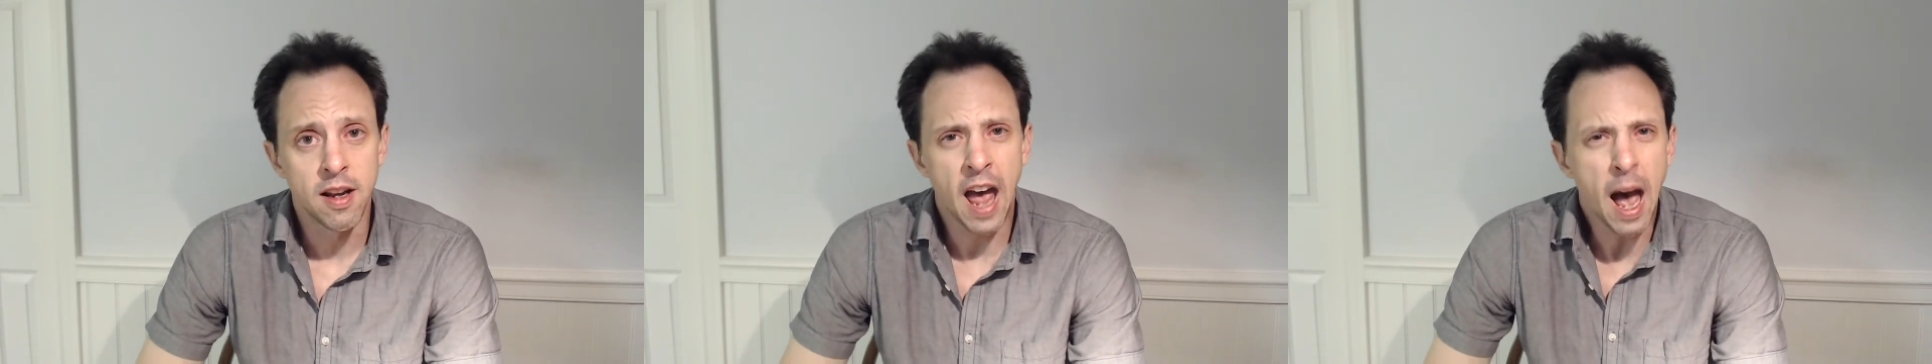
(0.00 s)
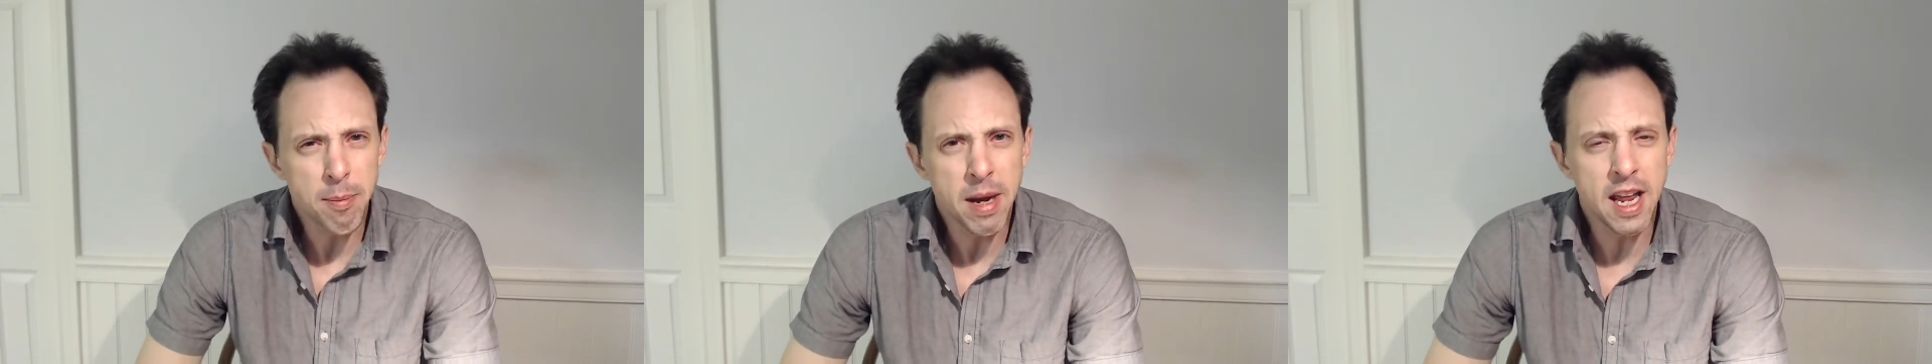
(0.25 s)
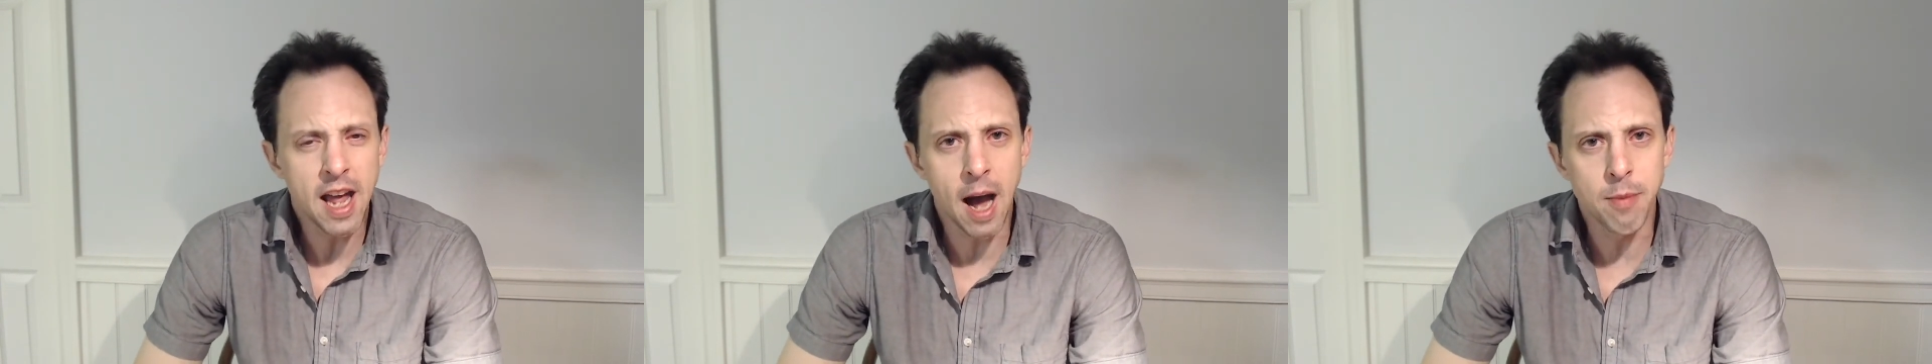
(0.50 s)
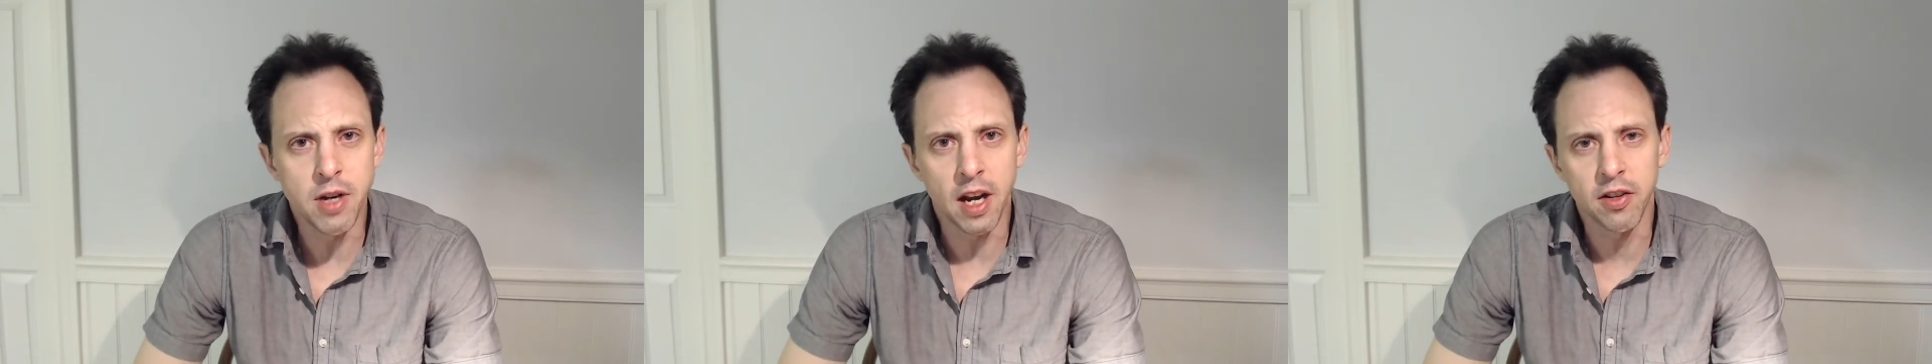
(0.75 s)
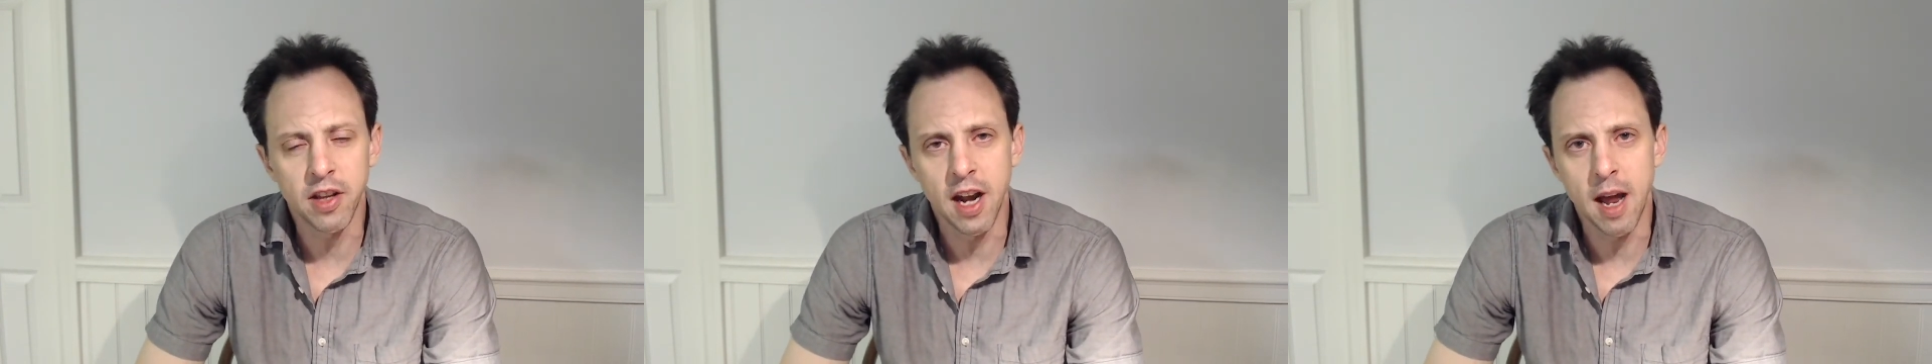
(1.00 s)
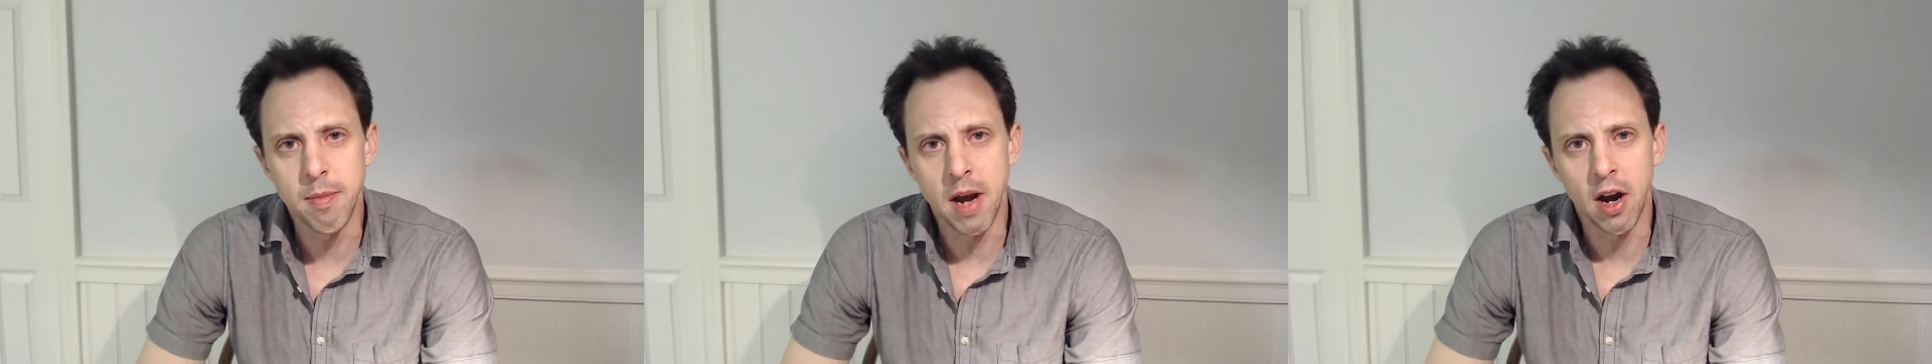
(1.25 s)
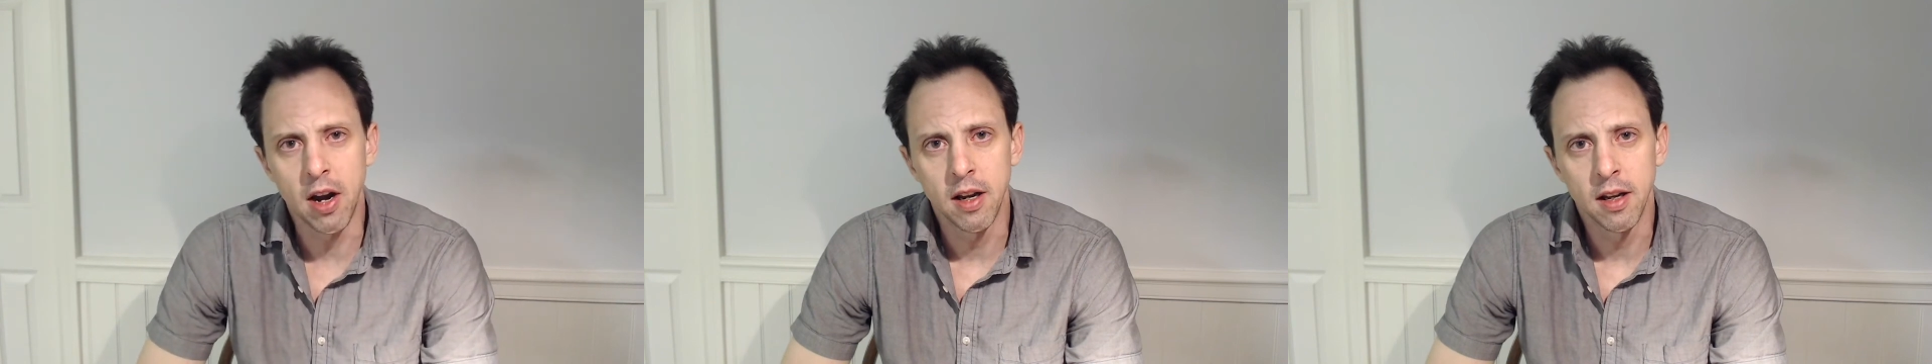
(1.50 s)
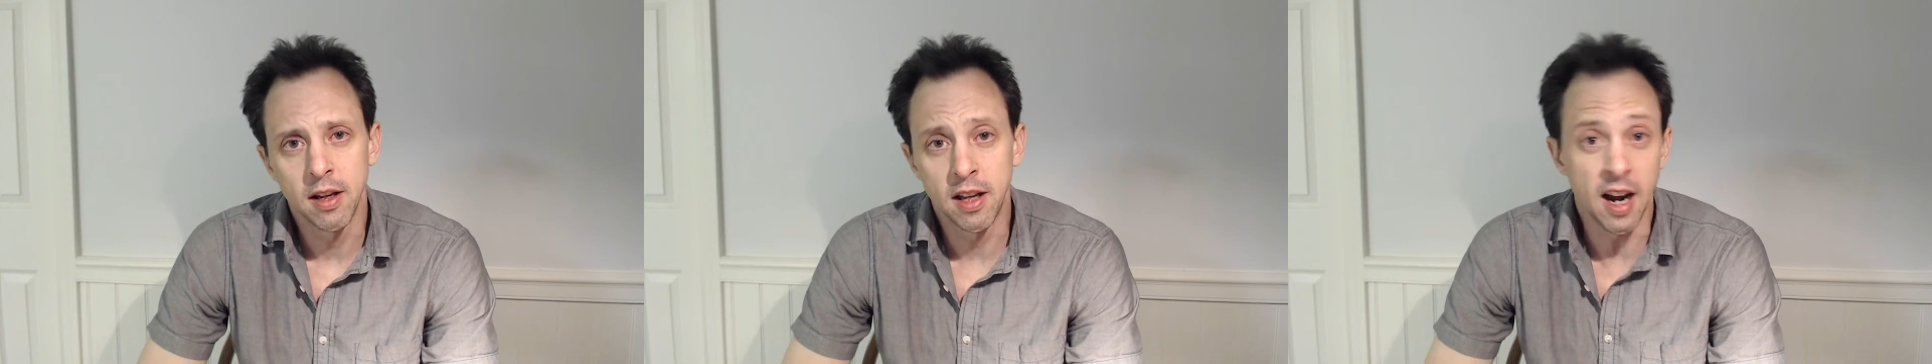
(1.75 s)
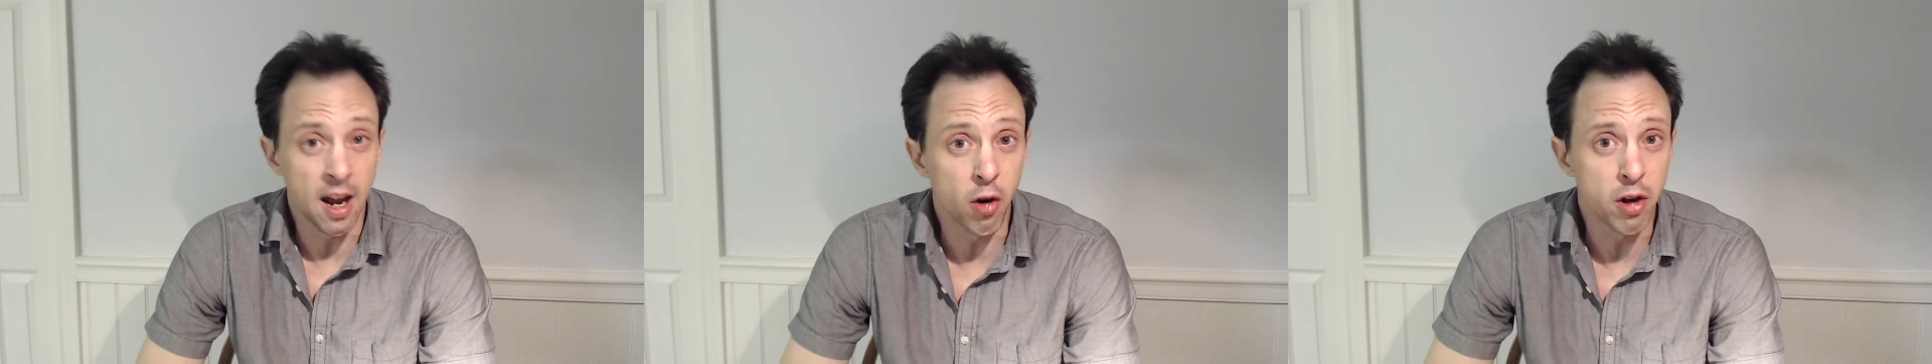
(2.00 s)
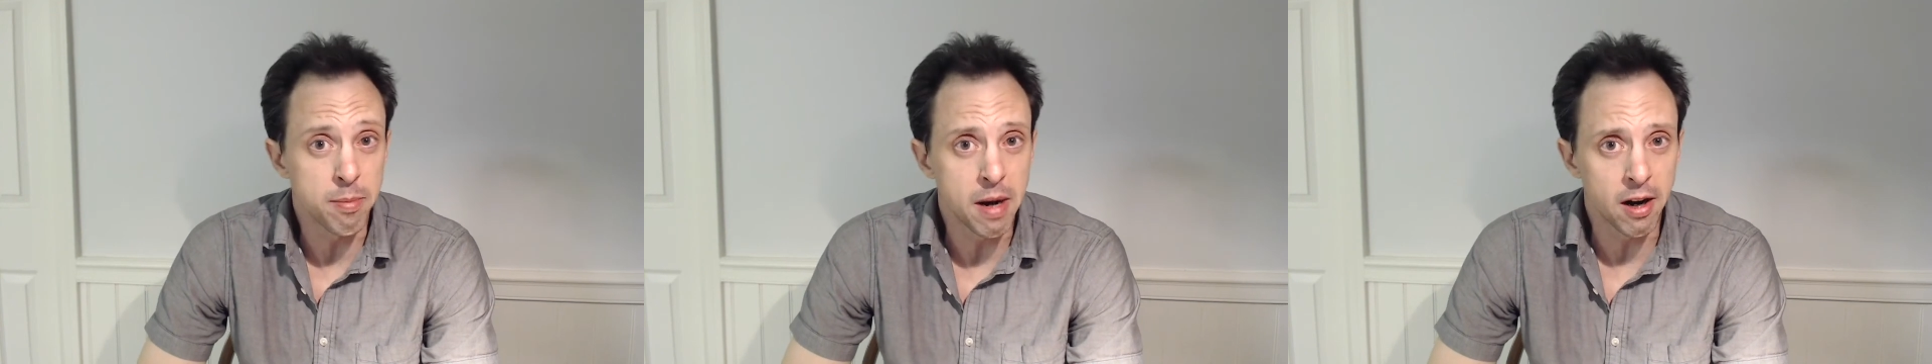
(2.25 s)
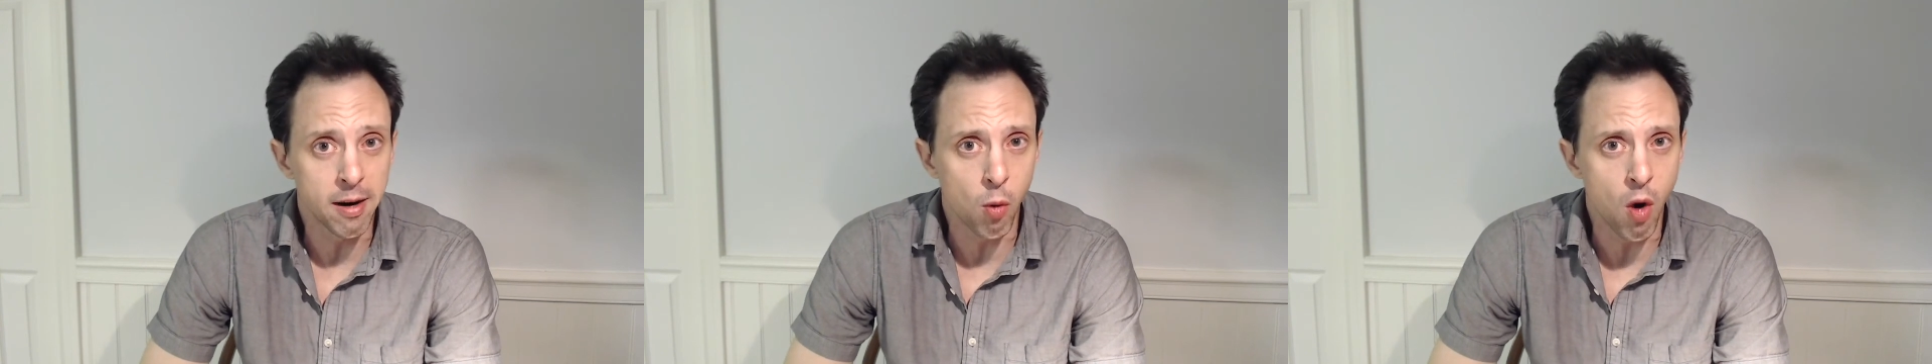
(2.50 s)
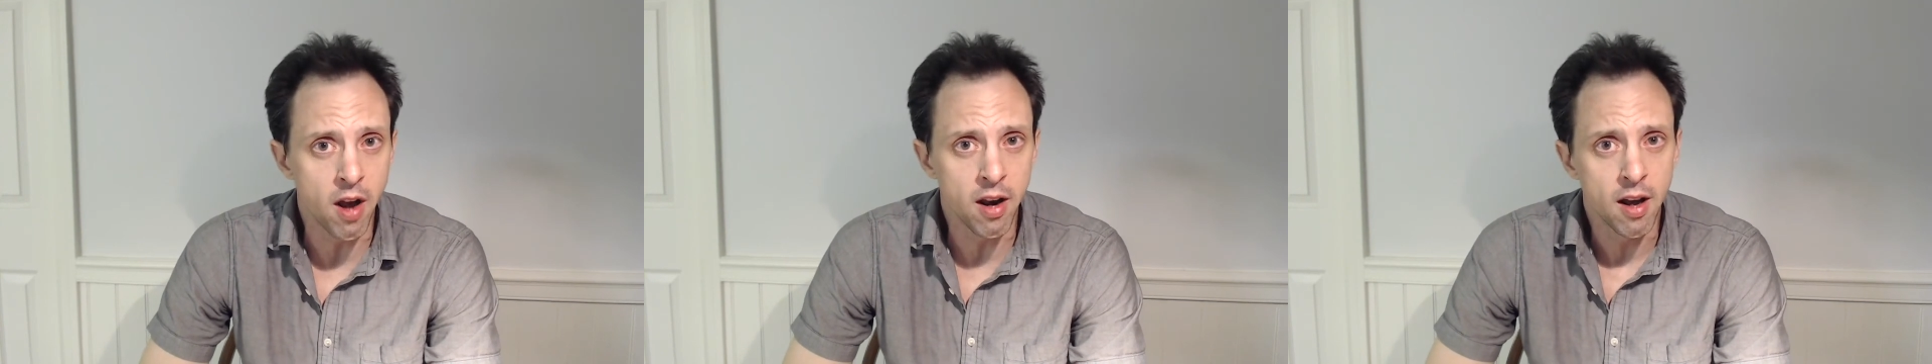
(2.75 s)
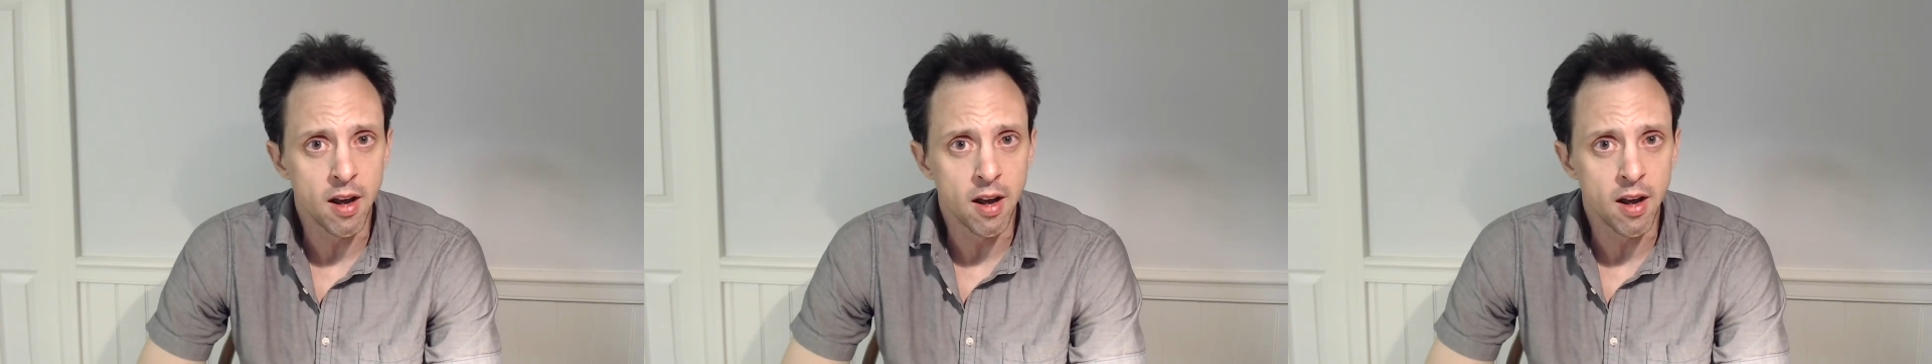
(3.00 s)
How many objects can I marry? Can I only marry one?